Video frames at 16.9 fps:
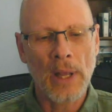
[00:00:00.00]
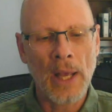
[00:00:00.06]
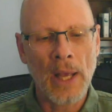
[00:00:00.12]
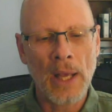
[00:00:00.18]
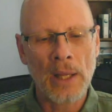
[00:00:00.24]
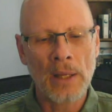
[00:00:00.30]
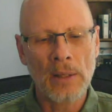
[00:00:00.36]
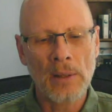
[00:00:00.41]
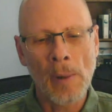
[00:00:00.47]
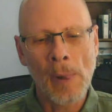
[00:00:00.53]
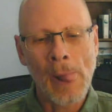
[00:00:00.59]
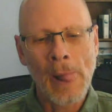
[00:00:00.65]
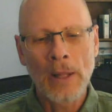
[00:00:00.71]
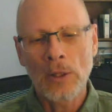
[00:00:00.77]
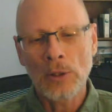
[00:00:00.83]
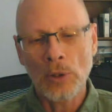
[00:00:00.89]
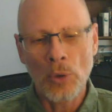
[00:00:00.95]
And
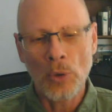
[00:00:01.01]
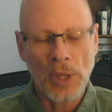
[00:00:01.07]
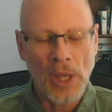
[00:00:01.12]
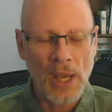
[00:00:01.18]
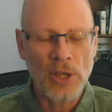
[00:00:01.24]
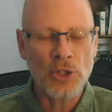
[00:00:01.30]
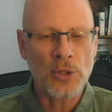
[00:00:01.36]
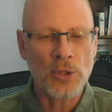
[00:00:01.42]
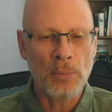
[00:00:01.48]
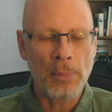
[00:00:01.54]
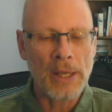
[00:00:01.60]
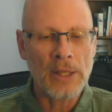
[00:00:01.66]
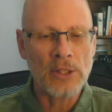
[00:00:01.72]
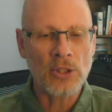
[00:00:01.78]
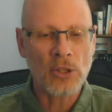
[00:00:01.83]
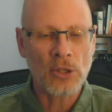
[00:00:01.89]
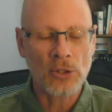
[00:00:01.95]

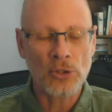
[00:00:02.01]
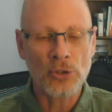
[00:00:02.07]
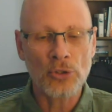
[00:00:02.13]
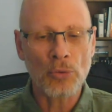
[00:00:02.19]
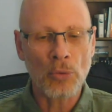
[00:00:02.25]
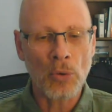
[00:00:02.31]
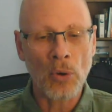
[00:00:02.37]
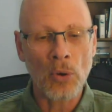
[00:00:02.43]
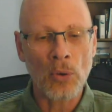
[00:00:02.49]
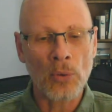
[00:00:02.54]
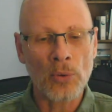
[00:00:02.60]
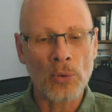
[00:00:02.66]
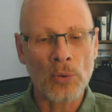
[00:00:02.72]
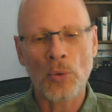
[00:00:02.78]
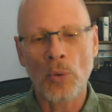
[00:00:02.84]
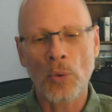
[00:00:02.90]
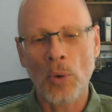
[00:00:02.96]
location-based controls,
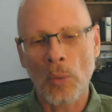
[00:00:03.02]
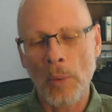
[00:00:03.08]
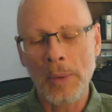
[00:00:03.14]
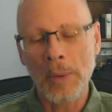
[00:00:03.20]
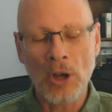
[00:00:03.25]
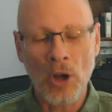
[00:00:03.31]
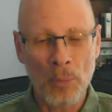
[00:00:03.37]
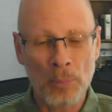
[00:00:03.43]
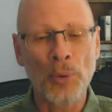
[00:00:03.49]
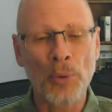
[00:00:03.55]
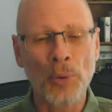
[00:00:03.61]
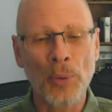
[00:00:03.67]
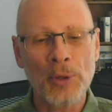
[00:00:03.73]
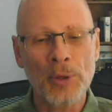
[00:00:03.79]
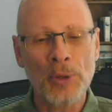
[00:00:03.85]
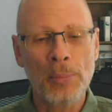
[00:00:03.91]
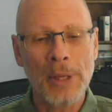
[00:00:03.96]
or what we call
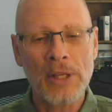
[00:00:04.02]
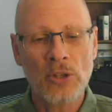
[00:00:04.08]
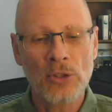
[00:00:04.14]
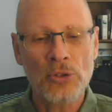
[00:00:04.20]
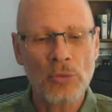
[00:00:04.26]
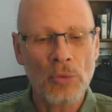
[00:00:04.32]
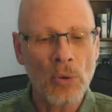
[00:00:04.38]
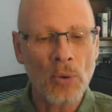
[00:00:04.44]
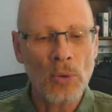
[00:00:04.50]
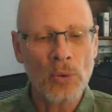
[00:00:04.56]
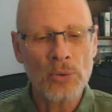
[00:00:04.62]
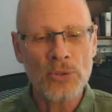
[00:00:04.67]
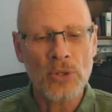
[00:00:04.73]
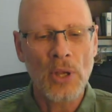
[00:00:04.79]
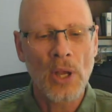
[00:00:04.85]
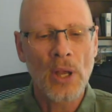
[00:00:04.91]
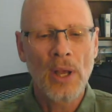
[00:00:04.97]
perimeter-based
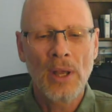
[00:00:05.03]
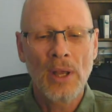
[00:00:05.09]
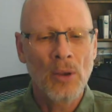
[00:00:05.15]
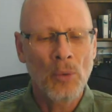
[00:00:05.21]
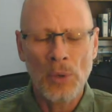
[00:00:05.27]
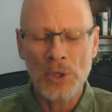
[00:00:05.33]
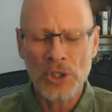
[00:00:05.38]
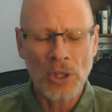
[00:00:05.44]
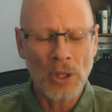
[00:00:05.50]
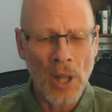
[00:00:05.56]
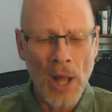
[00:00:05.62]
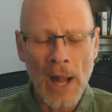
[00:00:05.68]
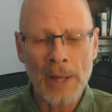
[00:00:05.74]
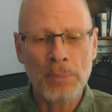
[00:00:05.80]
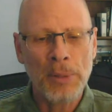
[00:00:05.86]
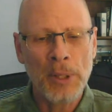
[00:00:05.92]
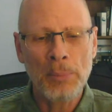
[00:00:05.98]
controls, which a
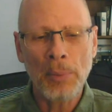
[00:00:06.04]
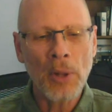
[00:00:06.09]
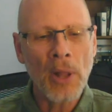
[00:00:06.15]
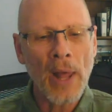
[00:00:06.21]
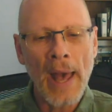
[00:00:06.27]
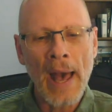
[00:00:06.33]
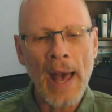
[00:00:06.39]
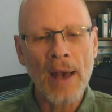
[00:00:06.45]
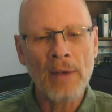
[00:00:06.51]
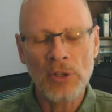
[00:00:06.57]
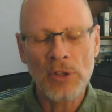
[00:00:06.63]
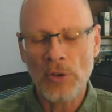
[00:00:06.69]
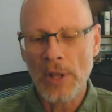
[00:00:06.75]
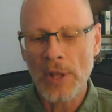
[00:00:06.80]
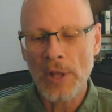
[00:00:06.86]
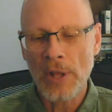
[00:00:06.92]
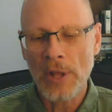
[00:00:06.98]
lot of people have,
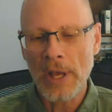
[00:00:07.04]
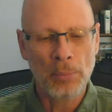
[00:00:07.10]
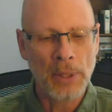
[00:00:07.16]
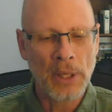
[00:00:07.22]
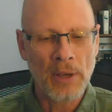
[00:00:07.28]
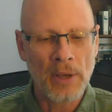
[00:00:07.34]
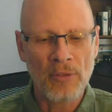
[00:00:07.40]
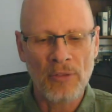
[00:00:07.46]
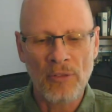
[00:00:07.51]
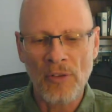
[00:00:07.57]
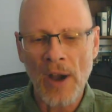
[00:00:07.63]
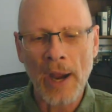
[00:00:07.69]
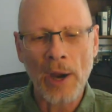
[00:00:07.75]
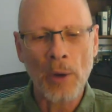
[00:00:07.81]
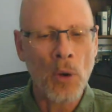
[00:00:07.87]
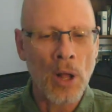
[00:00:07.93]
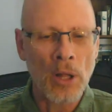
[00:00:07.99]
that could be a
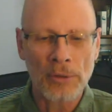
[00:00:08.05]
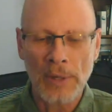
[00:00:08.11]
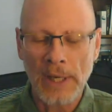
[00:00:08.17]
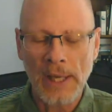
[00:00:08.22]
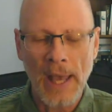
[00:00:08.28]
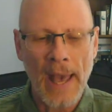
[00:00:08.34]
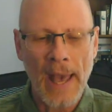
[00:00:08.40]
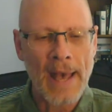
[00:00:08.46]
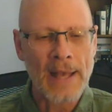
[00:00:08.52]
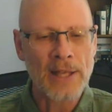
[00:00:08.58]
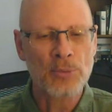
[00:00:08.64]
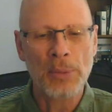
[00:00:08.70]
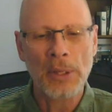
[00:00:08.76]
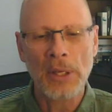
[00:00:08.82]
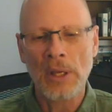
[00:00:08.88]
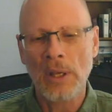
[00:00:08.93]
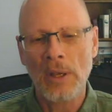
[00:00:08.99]
firewall or a
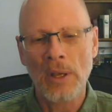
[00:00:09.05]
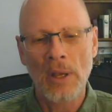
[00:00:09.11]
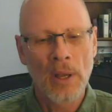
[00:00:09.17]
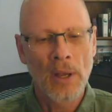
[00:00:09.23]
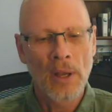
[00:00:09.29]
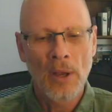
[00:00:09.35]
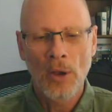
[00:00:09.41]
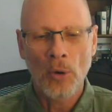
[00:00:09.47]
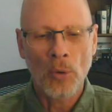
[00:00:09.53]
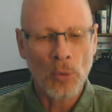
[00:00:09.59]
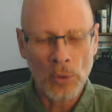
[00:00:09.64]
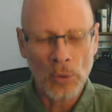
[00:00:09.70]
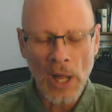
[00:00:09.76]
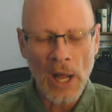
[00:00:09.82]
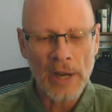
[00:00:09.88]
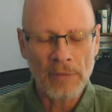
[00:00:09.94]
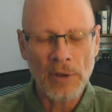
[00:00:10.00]
CASB or
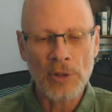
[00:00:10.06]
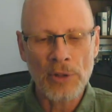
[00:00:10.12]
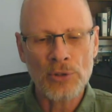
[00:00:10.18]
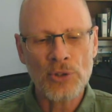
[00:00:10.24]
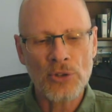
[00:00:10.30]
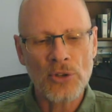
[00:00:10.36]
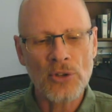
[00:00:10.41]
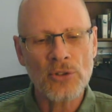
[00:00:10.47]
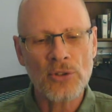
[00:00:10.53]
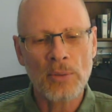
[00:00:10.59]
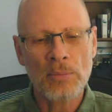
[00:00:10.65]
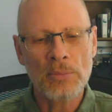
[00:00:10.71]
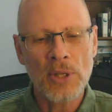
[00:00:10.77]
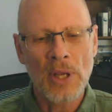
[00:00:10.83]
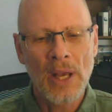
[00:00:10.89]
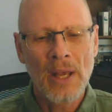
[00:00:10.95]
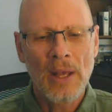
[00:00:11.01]
a lot of other
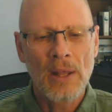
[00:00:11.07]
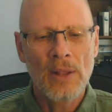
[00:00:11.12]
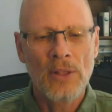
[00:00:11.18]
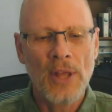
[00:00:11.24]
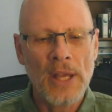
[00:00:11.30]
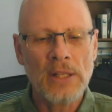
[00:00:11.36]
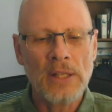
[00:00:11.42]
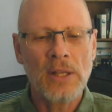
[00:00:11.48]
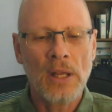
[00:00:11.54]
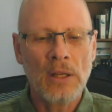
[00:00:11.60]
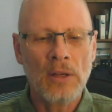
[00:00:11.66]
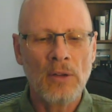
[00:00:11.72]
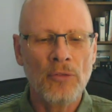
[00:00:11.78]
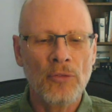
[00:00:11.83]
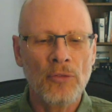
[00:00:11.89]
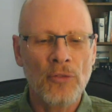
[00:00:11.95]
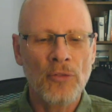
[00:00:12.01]
systems, they tend
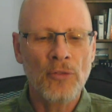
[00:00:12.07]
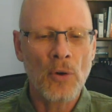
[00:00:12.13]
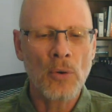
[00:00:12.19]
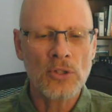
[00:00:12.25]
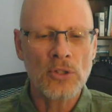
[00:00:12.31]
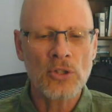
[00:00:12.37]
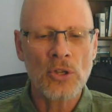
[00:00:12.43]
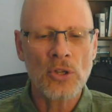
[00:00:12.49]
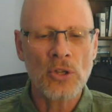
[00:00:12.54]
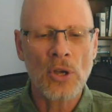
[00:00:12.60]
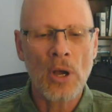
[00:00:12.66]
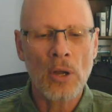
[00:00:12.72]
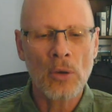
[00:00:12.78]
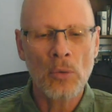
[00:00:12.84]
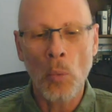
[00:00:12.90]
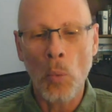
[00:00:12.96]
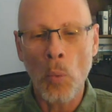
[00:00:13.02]
to focus on
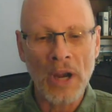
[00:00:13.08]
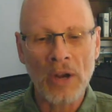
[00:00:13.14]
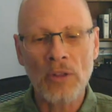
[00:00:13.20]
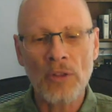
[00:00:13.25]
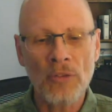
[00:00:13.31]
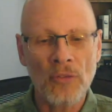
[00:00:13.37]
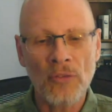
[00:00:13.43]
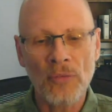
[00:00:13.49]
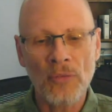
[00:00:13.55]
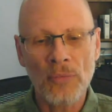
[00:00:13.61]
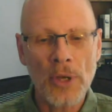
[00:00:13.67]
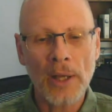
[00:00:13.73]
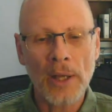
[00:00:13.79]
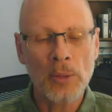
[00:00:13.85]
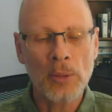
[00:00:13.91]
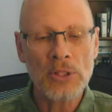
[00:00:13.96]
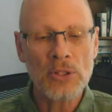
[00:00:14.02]
where the
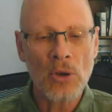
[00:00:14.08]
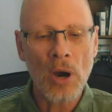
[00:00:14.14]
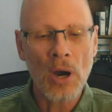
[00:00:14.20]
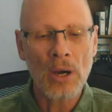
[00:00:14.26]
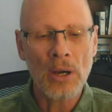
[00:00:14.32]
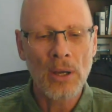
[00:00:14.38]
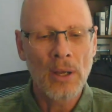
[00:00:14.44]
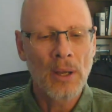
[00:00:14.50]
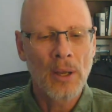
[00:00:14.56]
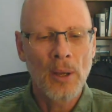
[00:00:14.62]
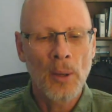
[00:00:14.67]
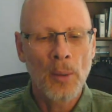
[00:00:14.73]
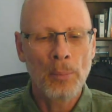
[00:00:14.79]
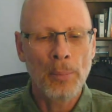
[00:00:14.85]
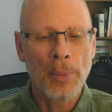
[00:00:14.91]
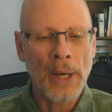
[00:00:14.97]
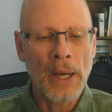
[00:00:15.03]
documents are.
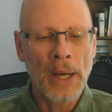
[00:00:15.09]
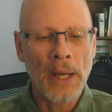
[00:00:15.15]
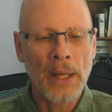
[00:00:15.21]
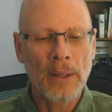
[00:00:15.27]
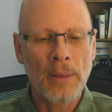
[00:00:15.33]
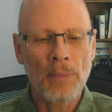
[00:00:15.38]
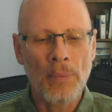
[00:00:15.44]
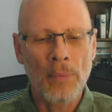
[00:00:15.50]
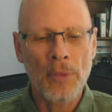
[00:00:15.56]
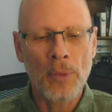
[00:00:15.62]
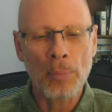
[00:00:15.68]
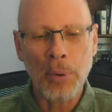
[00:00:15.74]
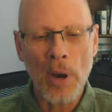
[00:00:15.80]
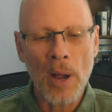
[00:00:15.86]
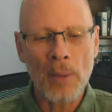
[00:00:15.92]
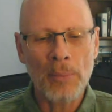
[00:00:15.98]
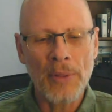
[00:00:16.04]
But the
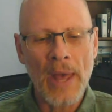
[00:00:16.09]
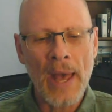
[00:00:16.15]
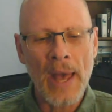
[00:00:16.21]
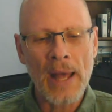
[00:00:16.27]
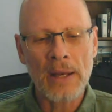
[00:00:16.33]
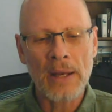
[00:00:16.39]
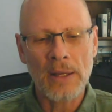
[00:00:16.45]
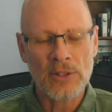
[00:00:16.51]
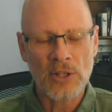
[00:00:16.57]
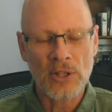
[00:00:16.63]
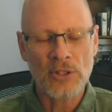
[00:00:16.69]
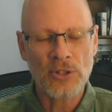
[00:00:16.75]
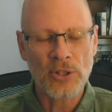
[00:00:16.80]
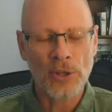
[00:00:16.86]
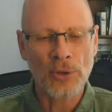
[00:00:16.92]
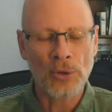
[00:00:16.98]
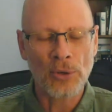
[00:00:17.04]
problem with that, as I
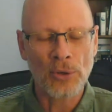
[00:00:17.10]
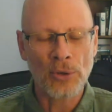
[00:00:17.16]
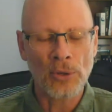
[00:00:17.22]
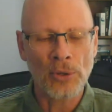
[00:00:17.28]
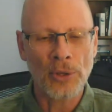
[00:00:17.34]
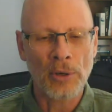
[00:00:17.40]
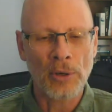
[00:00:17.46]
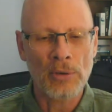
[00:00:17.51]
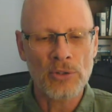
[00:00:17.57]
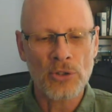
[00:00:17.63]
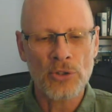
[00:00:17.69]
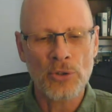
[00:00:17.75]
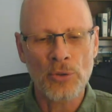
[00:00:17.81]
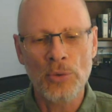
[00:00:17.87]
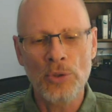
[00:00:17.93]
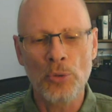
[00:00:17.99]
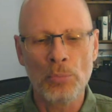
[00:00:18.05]
said earlier, is as
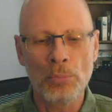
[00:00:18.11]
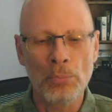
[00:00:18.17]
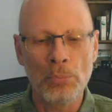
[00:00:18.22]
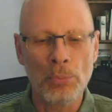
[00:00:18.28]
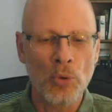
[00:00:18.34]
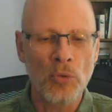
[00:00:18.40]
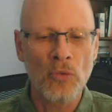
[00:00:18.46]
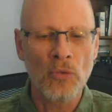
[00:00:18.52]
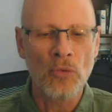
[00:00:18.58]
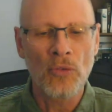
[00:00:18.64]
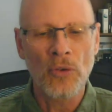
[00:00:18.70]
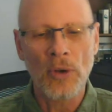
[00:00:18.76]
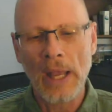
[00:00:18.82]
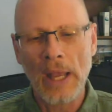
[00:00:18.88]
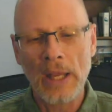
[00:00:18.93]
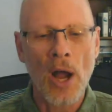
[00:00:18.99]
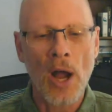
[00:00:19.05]
soon as you move
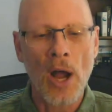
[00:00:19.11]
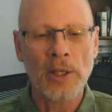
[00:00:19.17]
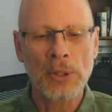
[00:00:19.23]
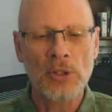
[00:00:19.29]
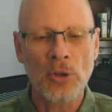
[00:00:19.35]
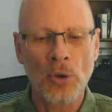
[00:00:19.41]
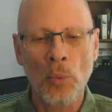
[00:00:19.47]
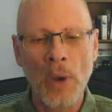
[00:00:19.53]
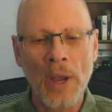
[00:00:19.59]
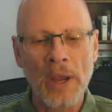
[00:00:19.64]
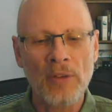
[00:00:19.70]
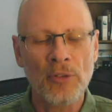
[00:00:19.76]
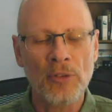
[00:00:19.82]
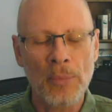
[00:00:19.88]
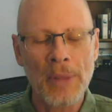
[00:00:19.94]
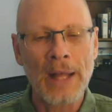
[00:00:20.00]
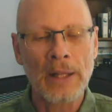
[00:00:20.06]
a document
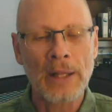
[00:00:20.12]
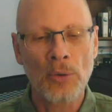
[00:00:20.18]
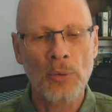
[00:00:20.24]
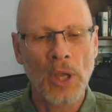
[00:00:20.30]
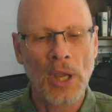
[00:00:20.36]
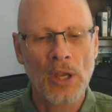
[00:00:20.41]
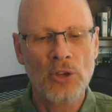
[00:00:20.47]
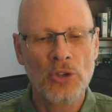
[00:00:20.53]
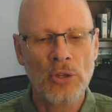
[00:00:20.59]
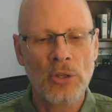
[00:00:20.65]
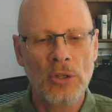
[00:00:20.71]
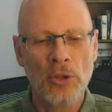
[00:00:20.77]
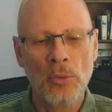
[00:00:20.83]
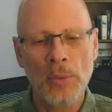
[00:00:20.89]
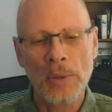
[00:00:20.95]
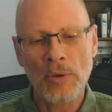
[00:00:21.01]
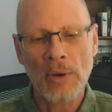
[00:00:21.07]
away from that
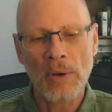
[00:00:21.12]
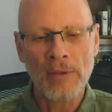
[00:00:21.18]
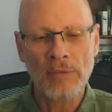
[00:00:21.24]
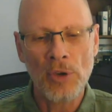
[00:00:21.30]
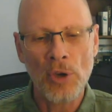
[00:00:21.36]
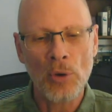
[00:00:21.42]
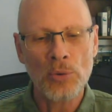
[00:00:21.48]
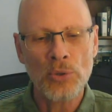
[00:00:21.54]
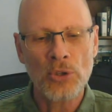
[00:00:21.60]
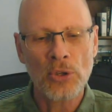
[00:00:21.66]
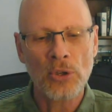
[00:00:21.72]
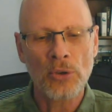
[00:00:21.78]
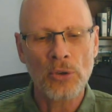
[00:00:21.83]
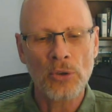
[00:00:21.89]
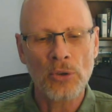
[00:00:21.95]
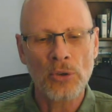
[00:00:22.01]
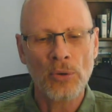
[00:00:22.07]
location, you either have no
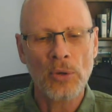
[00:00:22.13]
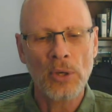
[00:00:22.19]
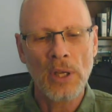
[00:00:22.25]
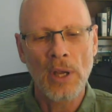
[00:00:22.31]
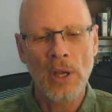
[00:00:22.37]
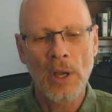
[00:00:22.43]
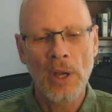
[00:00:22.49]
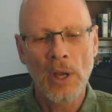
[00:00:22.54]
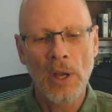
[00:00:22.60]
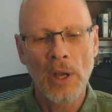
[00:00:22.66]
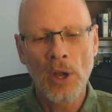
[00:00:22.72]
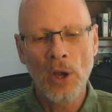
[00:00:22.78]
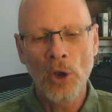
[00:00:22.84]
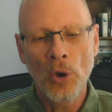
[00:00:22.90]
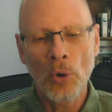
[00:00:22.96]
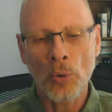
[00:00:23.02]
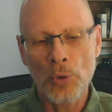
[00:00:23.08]
security
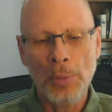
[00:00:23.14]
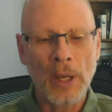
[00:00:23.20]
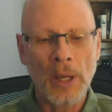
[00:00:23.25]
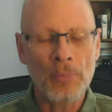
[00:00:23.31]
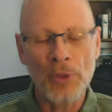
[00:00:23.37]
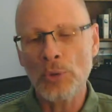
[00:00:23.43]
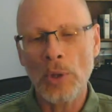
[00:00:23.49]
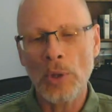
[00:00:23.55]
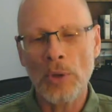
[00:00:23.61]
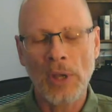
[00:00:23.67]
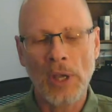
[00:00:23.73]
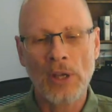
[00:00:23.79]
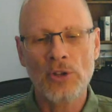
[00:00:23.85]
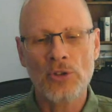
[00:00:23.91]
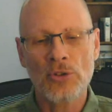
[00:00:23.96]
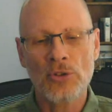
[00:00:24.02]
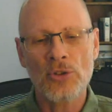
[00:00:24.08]
or you pick up the new
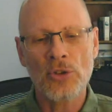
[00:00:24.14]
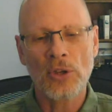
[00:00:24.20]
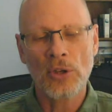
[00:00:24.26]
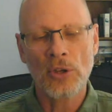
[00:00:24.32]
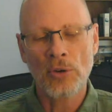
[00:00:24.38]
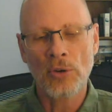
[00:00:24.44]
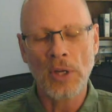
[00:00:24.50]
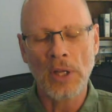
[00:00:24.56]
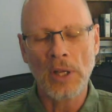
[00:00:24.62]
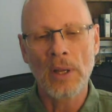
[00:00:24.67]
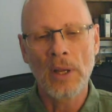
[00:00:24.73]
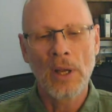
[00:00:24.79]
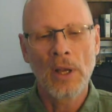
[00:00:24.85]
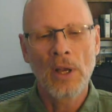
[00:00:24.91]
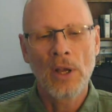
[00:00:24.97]
location security.